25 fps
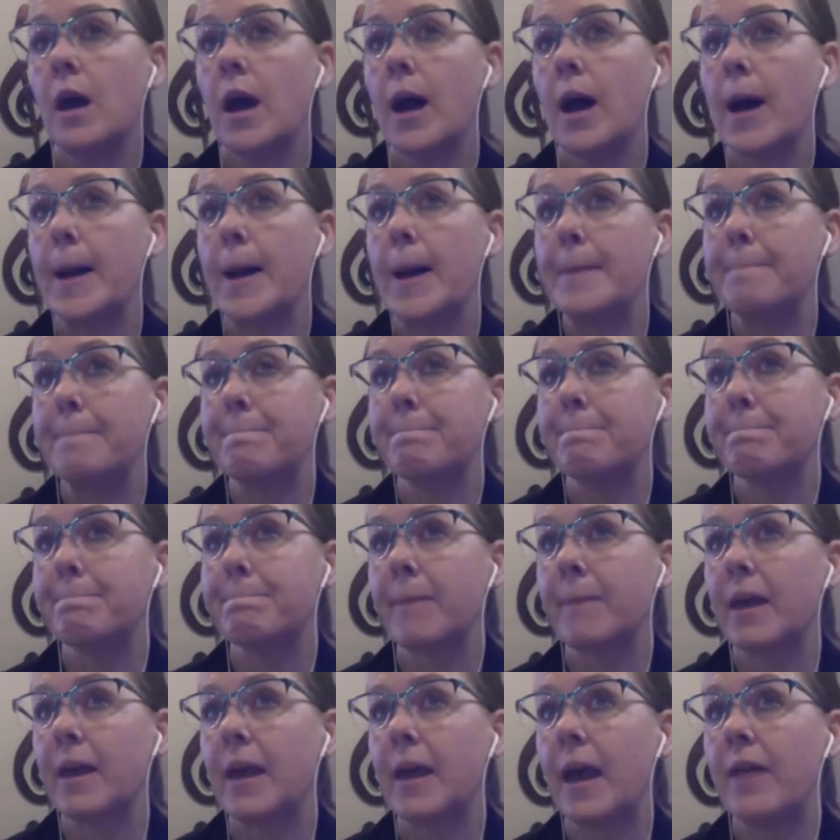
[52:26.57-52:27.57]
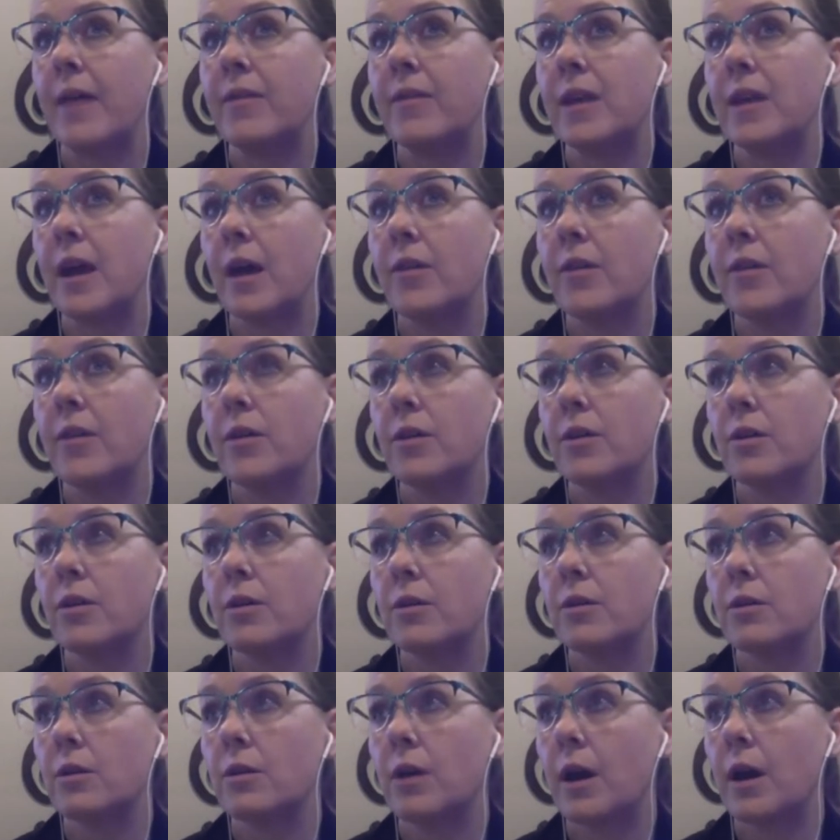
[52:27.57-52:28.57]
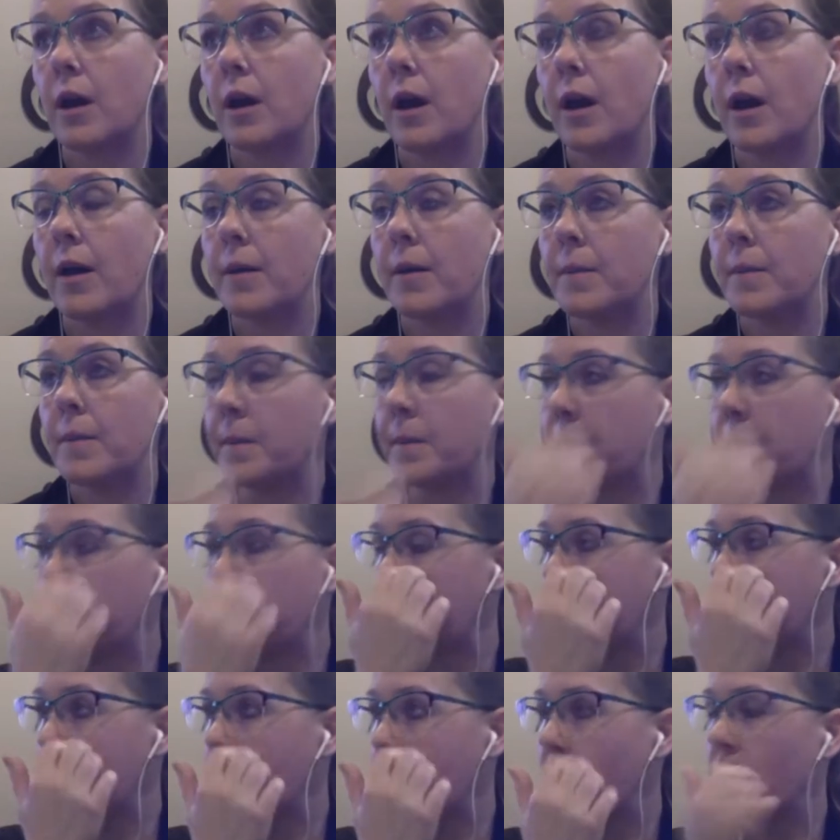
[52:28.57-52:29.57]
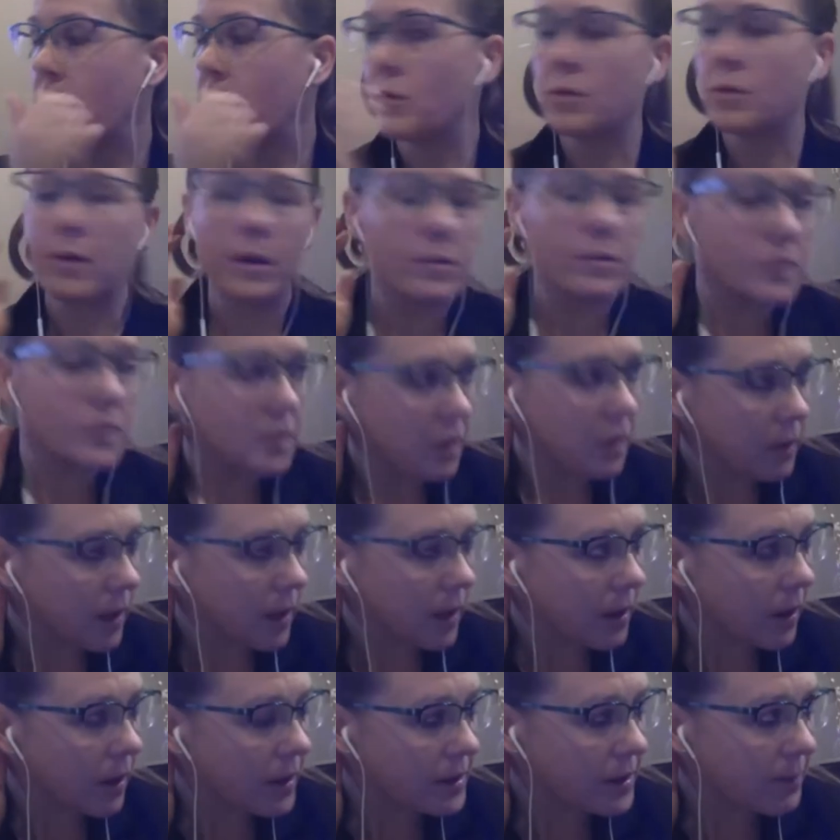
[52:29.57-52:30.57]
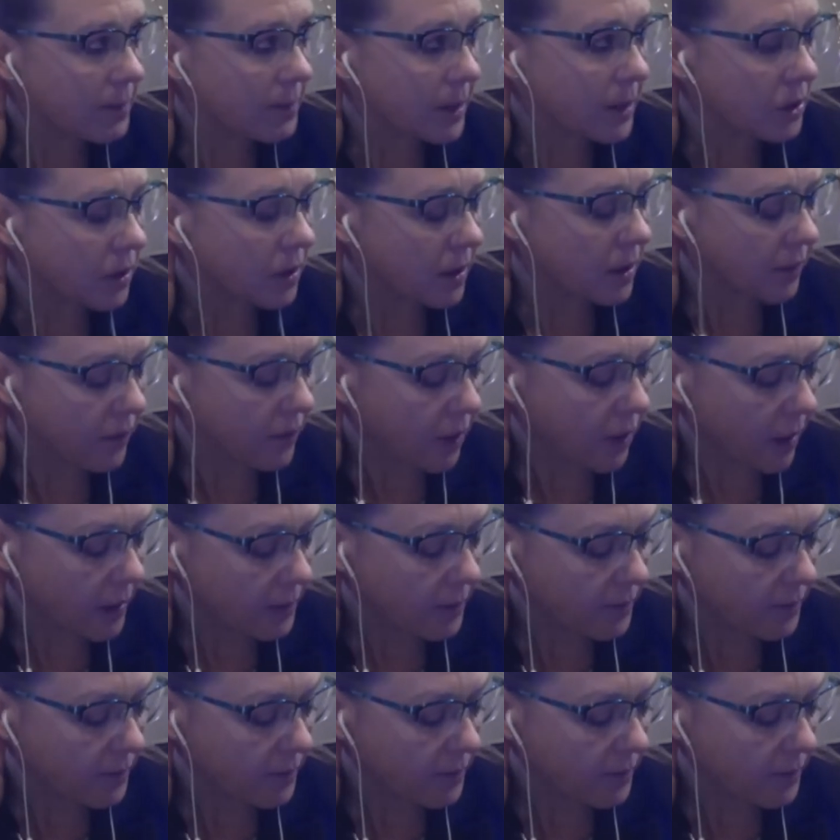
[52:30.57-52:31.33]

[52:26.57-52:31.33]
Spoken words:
And the other, oh, darn, I lost my train of thought.